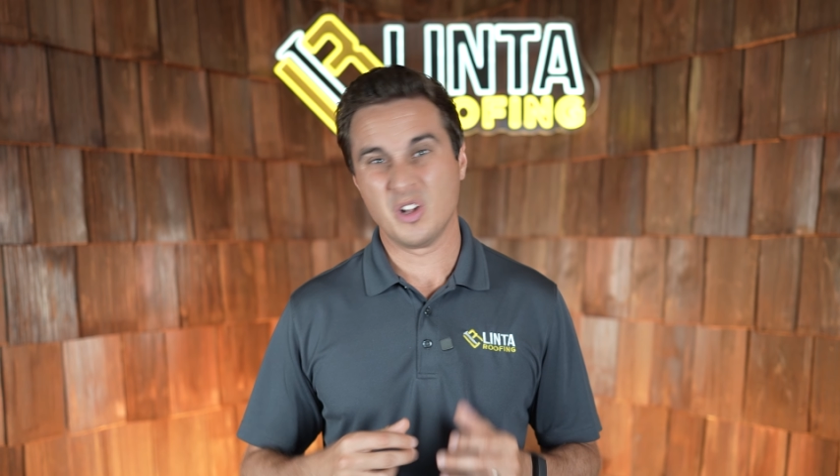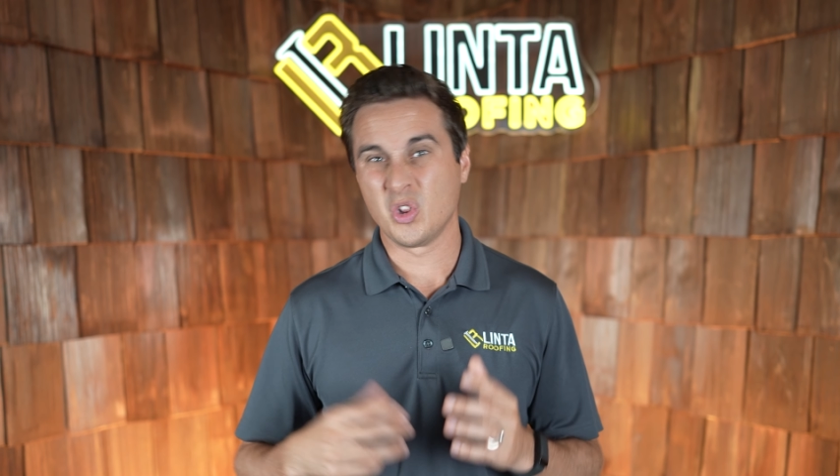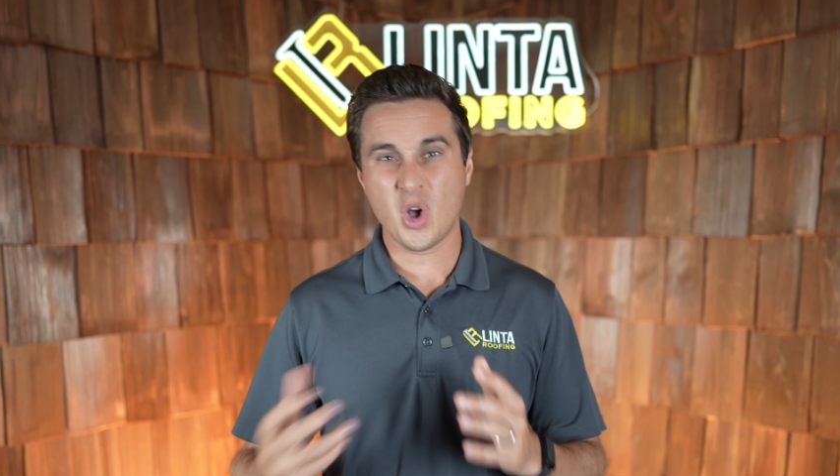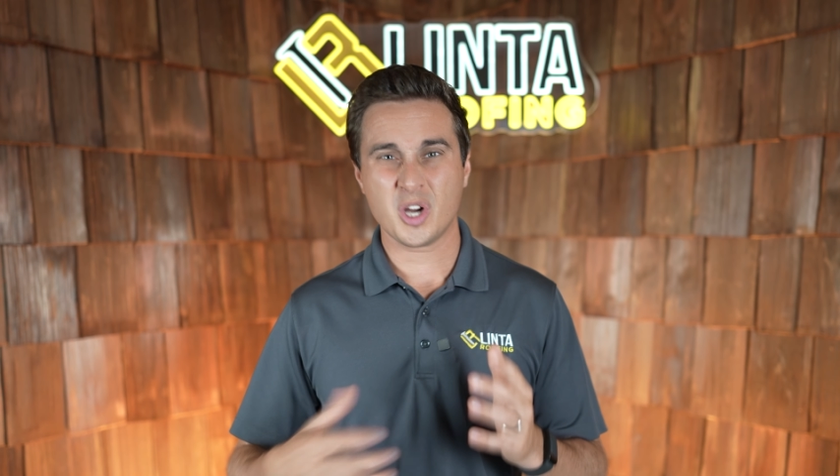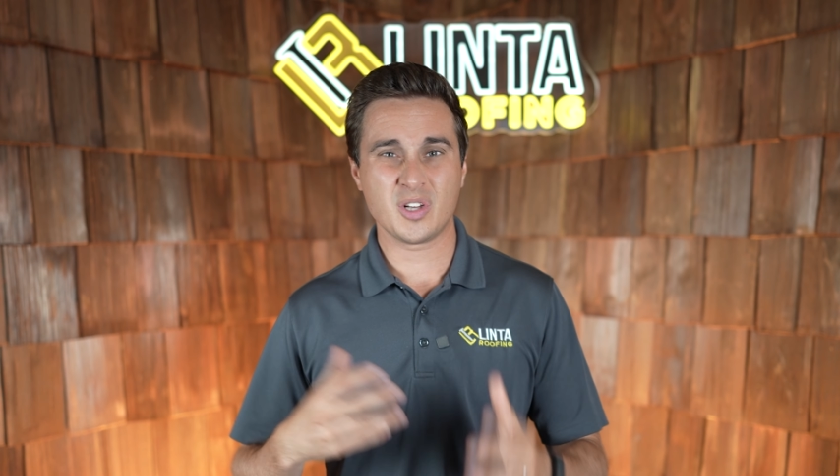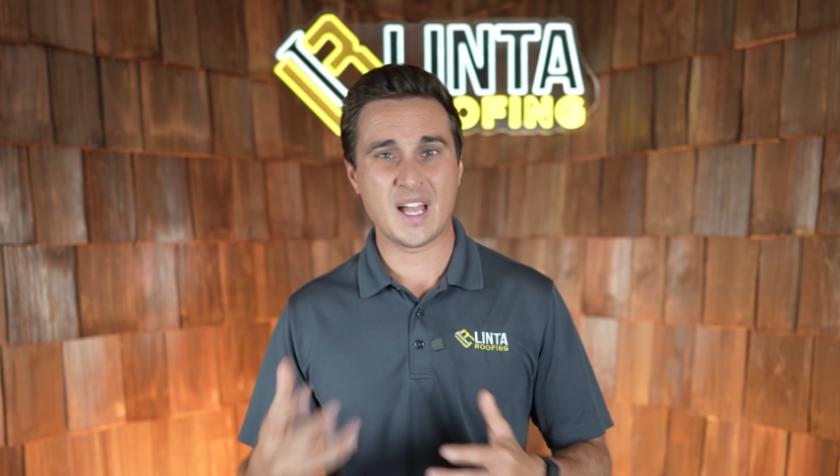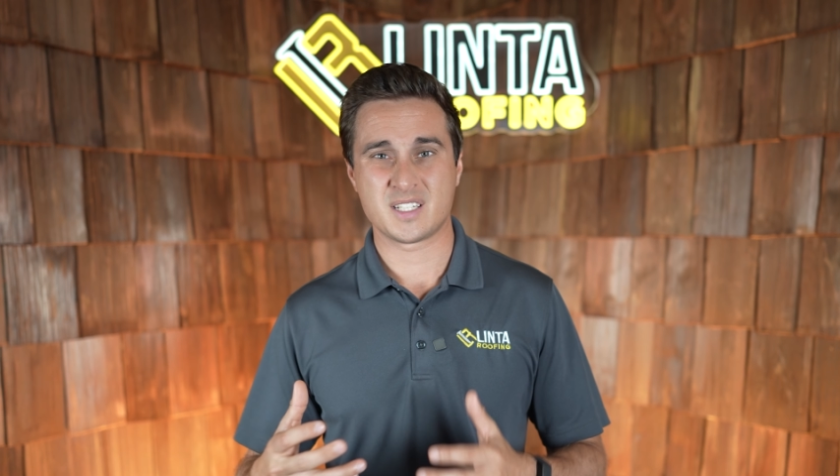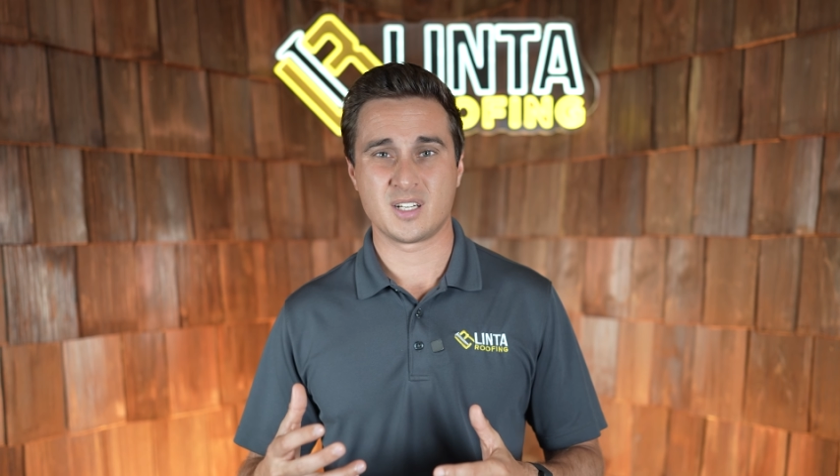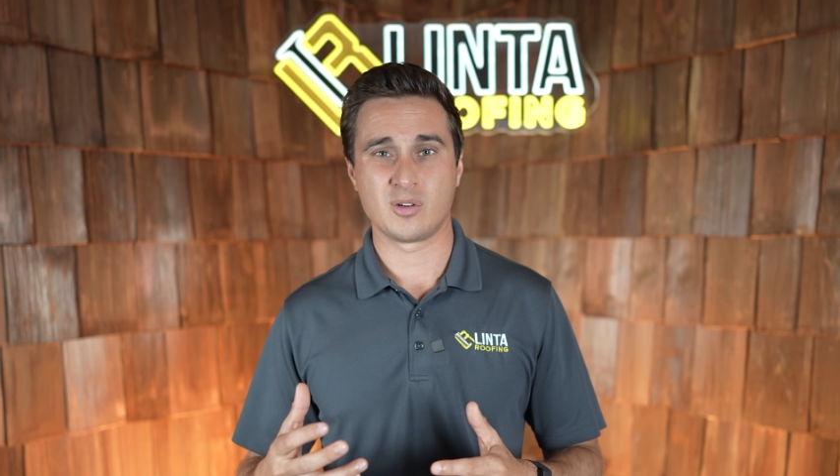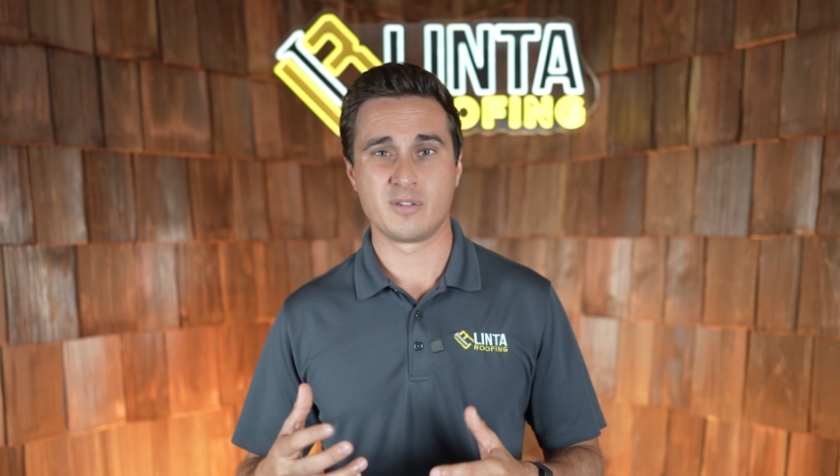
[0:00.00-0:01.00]
a longer
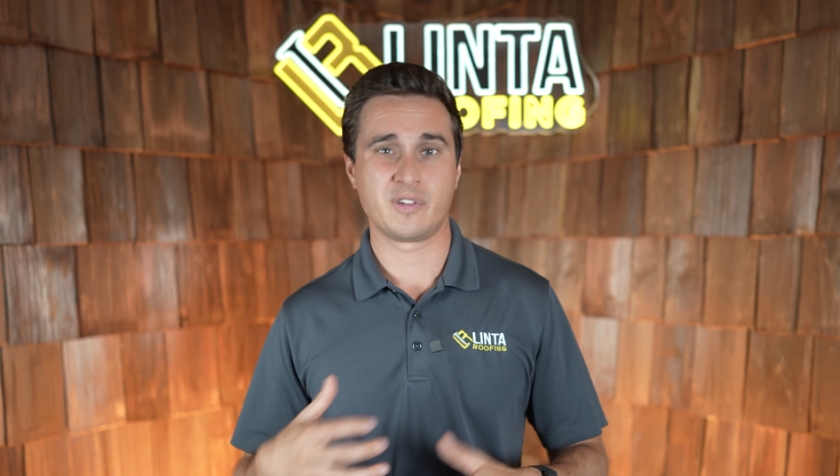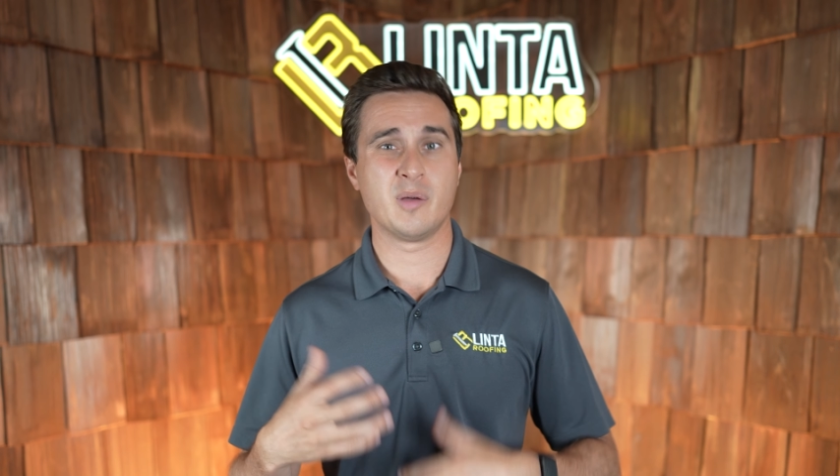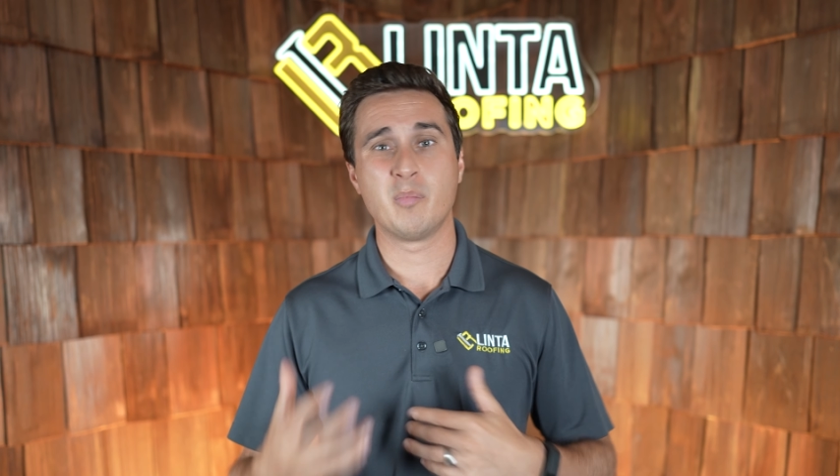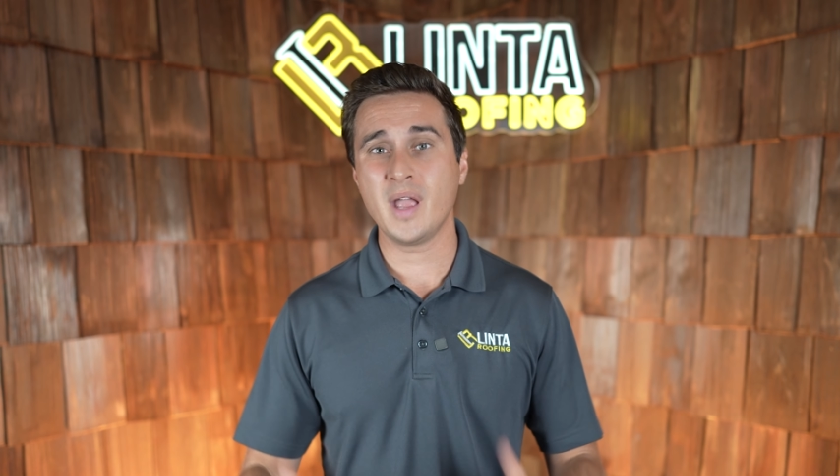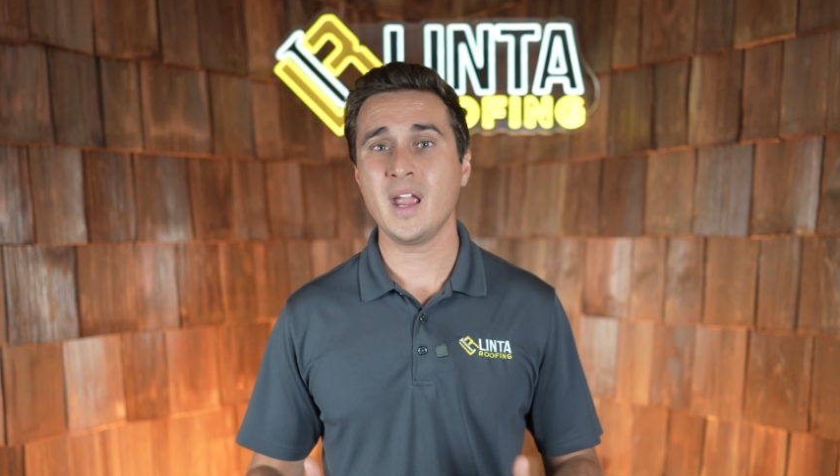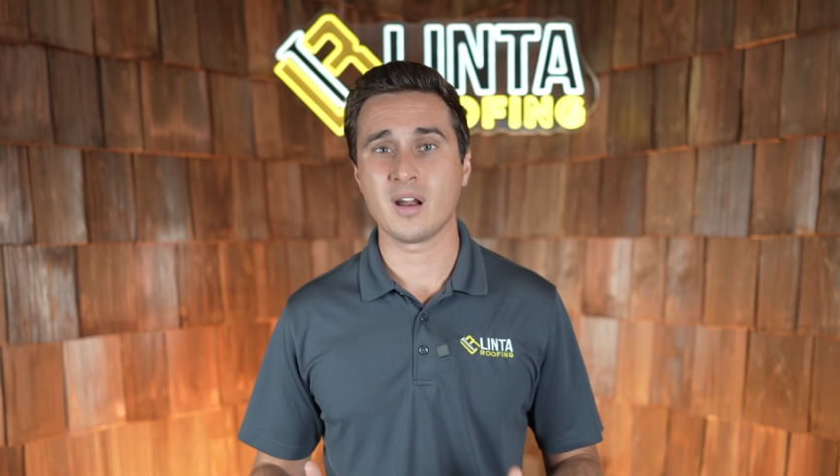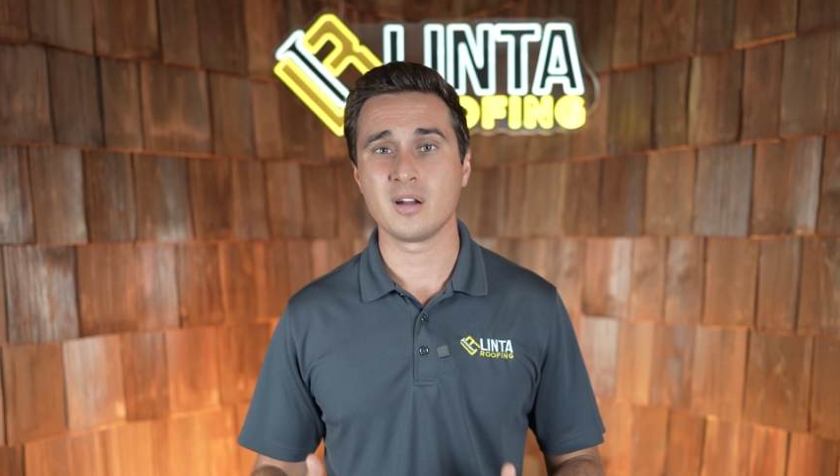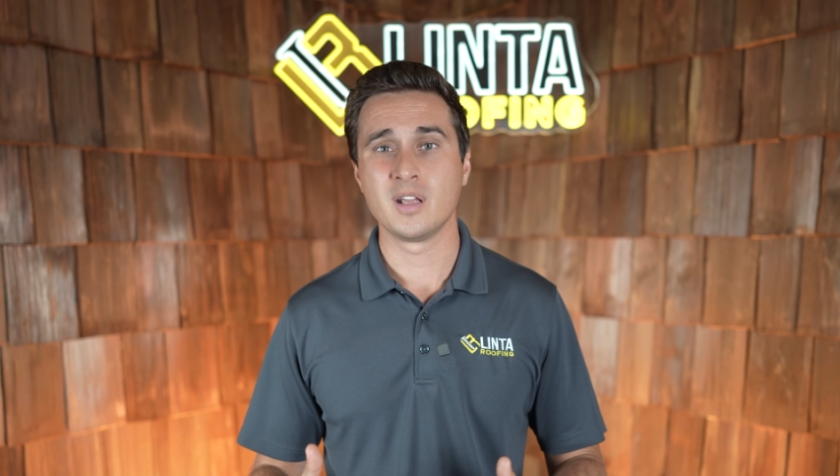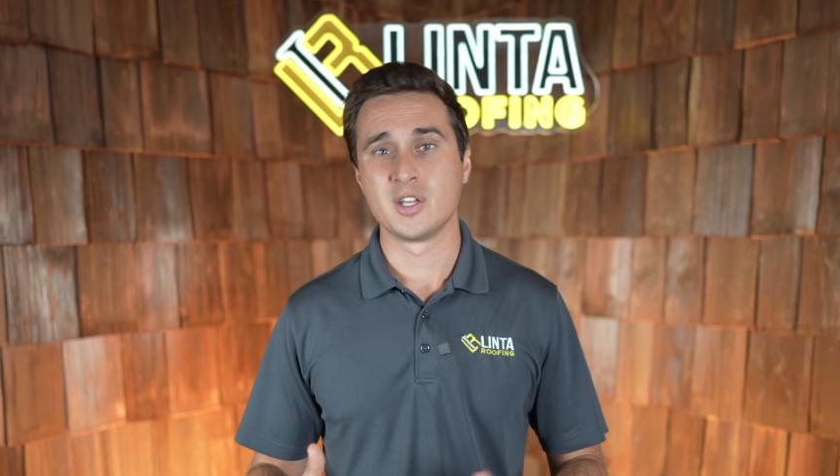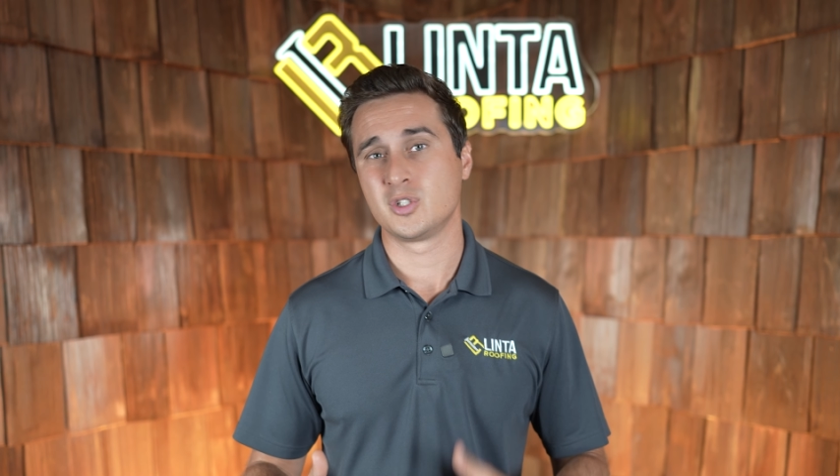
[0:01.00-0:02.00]
lasting roof compared